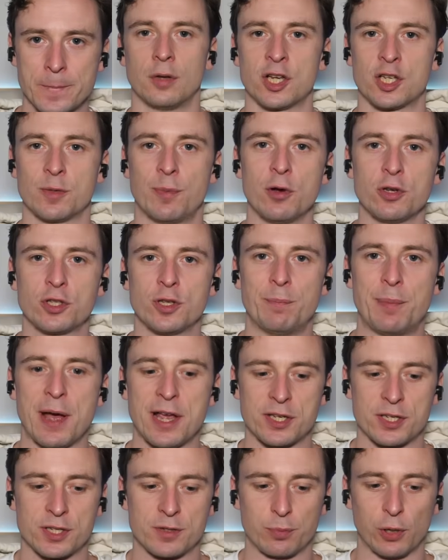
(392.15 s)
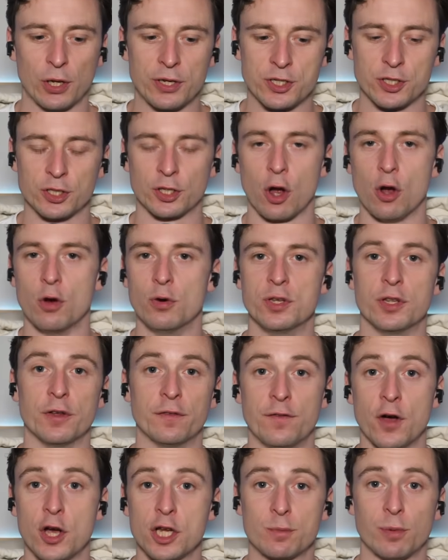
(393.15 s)
I suppose the best place to go, in the
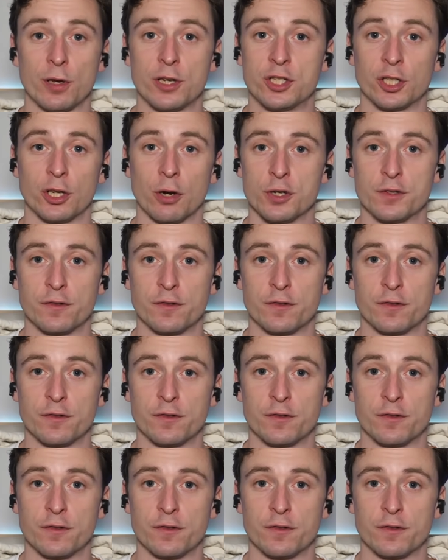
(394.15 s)
first place to go,